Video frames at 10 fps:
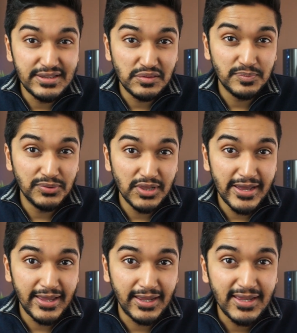
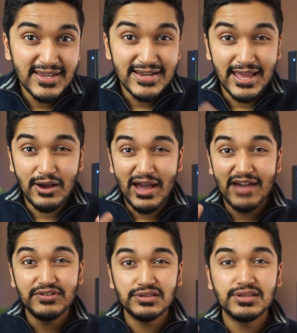display. Now,
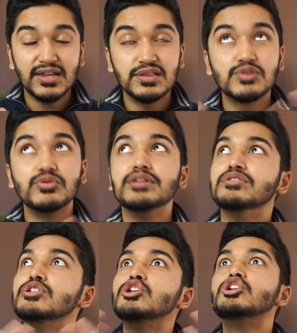having a second screen
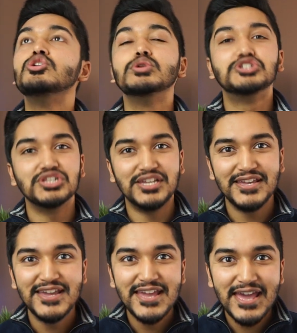is hugely
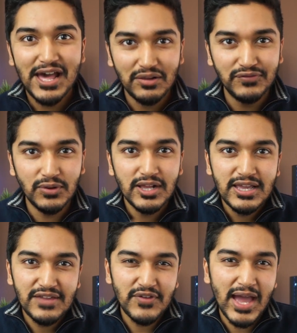helpful.
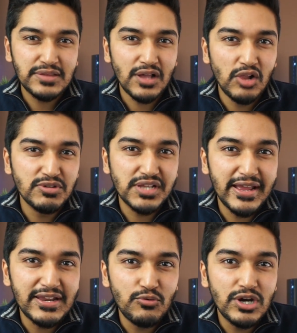If you ask almost
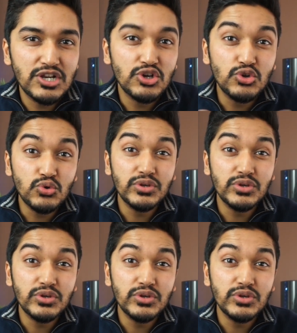anyone who